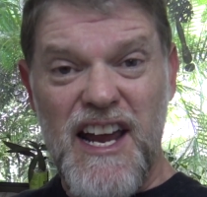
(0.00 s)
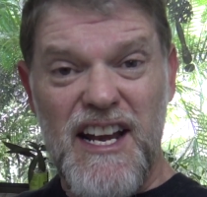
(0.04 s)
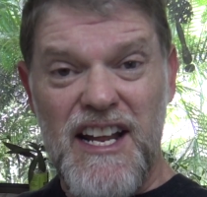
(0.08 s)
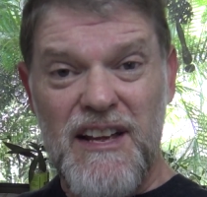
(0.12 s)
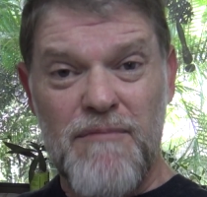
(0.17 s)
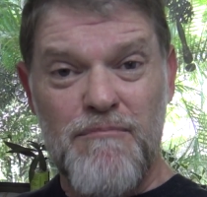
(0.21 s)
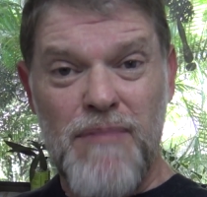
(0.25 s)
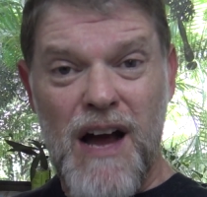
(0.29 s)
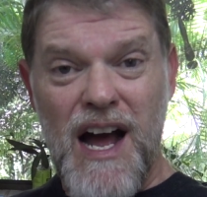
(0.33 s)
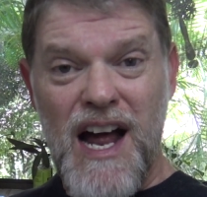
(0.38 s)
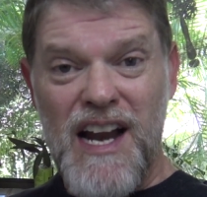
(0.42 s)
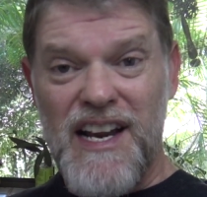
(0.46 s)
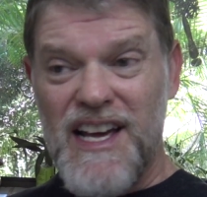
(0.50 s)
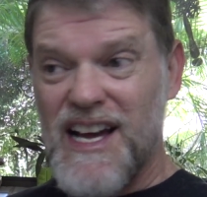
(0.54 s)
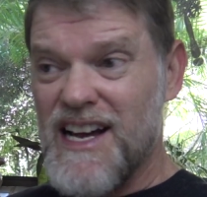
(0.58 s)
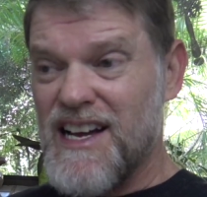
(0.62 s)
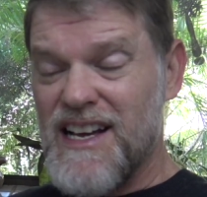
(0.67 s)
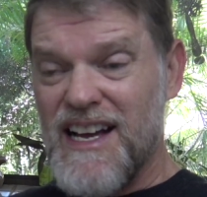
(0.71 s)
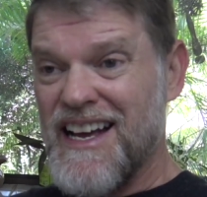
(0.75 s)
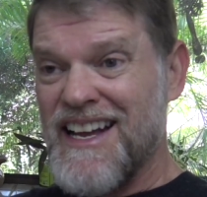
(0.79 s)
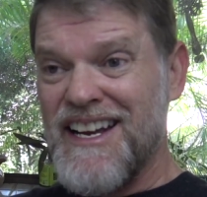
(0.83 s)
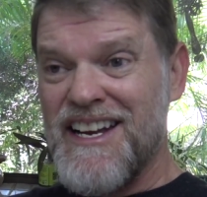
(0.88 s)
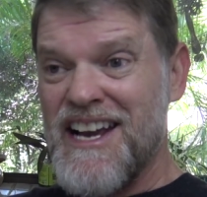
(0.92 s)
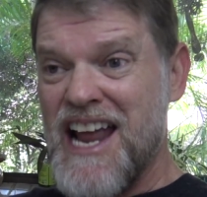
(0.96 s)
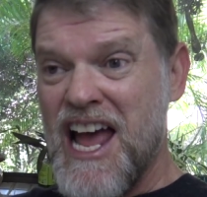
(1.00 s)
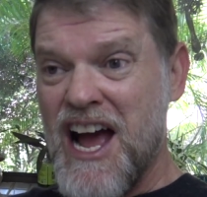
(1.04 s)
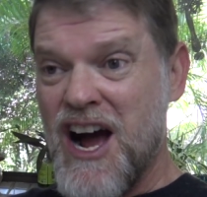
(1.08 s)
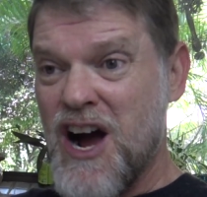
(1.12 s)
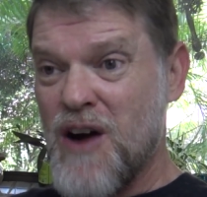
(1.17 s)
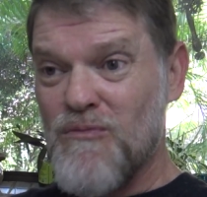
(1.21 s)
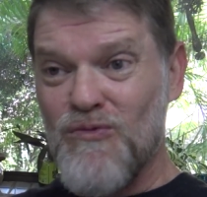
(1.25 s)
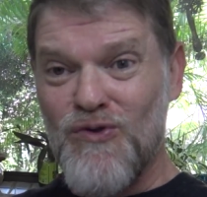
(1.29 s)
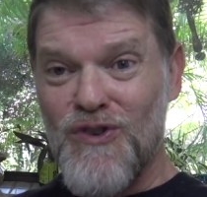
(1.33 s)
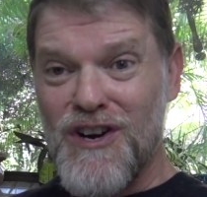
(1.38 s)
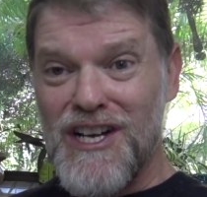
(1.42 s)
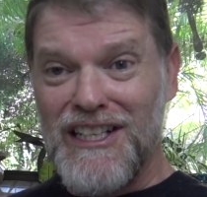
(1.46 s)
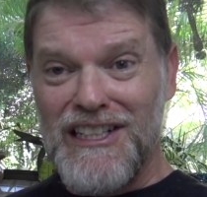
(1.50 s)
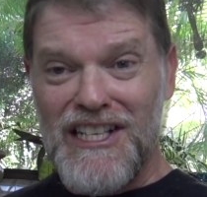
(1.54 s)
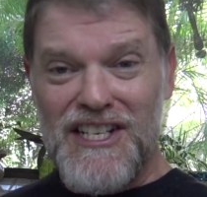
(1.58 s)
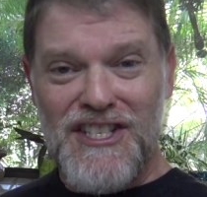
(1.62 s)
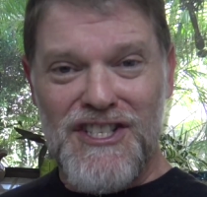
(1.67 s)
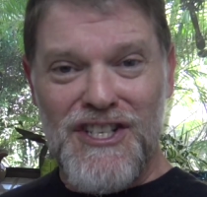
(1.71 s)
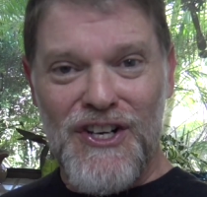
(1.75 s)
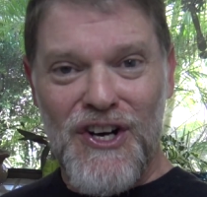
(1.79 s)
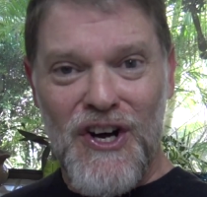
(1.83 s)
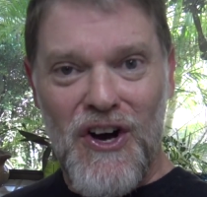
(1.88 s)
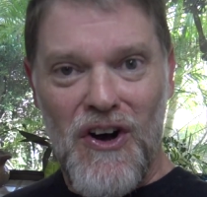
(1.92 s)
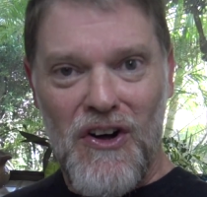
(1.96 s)
eating butter, and now I'm really
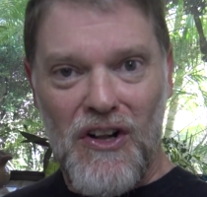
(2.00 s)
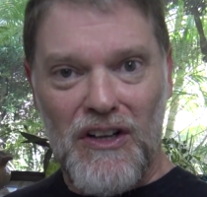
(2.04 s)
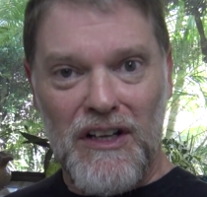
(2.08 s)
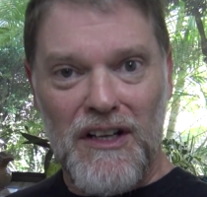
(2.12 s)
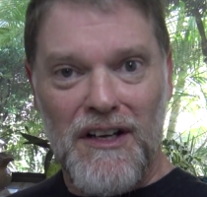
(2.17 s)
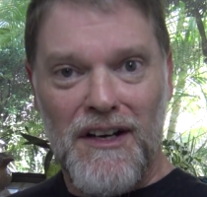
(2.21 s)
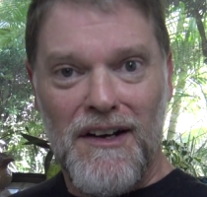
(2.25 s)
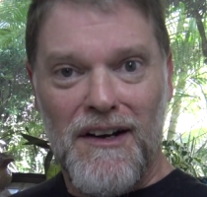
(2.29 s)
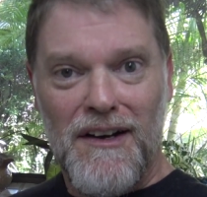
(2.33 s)
tall.